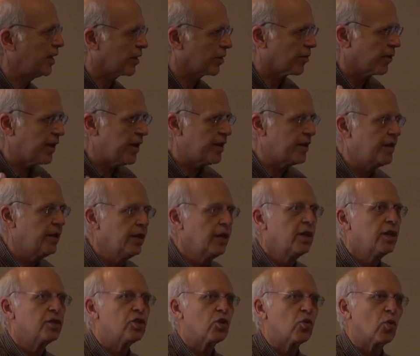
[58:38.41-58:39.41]
agreed
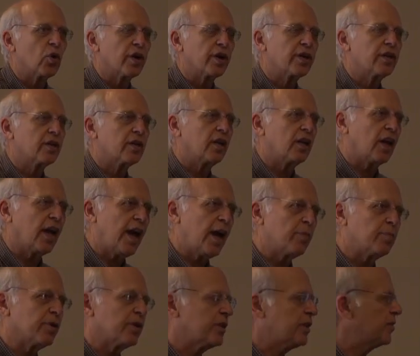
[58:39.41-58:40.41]
to work
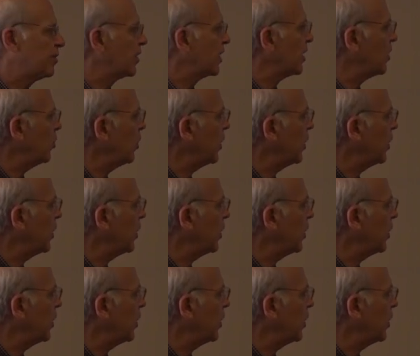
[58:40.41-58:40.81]
collaboratively